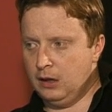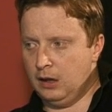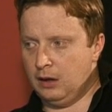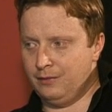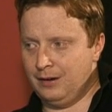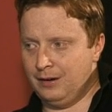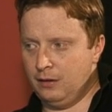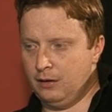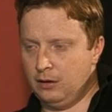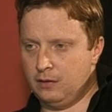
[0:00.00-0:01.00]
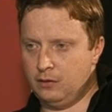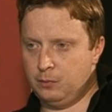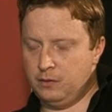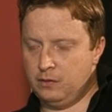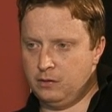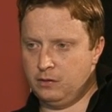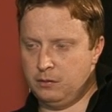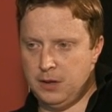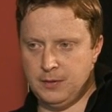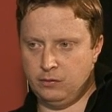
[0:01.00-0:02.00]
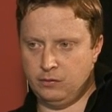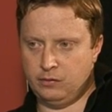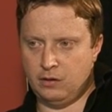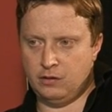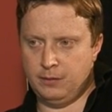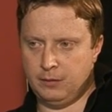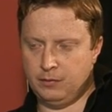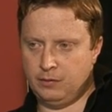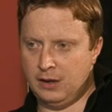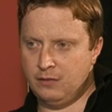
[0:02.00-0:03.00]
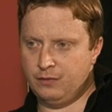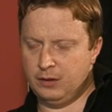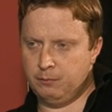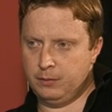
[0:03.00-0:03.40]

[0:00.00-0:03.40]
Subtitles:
And I didn't like the look of this position, so maybe it's not such a big mistake for him,